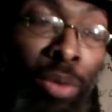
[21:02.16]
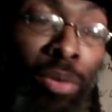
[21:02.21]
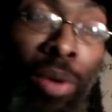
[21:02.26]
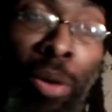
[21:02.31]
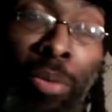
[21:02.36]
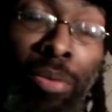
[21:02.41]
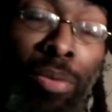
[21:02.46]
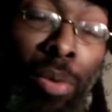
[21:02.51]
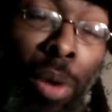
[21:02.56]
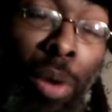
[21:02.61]

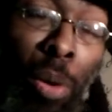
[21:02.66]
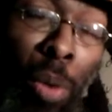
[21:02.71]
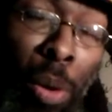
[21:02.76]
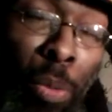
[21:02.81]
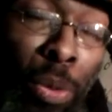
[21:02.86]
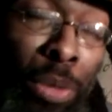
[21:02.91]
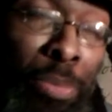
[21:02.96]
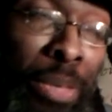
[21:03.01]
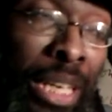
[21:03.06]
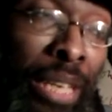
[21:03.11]

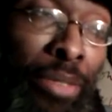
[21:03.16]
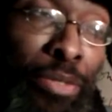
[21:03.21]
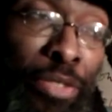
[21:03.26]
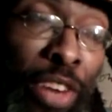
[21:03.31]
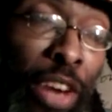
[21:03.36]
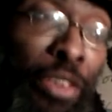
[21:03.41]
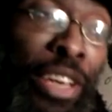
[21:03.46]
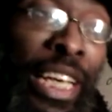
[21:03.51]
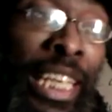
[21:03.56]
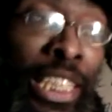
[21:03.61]
would be
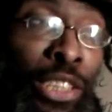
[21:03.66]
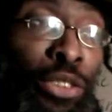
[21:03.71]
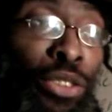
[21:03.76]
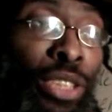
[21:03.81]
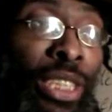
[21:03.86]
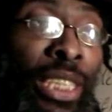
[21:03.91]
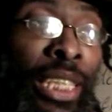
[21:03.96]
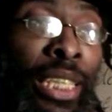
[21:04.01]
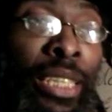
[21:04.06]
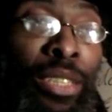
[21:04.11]
very
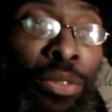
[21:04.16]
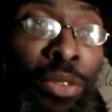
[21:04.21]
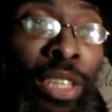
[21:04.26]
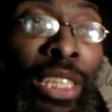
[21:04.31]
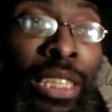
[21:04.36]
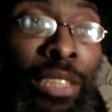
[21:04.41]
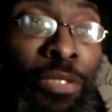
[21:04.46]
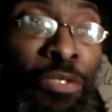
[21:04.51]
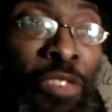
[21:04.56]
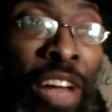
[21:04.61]
interesting is
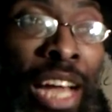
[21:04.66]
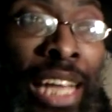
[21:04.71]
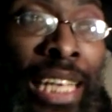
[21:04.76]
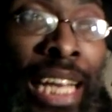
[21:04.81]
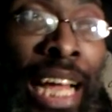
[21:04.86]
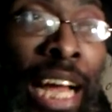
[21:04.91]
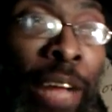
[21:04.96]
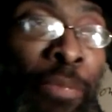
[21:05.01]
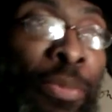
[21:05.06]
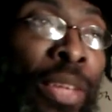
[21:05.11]
really to
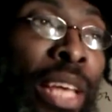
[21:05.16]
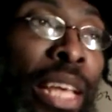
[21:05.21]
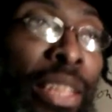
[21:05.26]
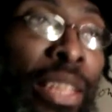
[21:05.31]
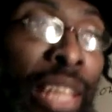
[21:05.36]
find out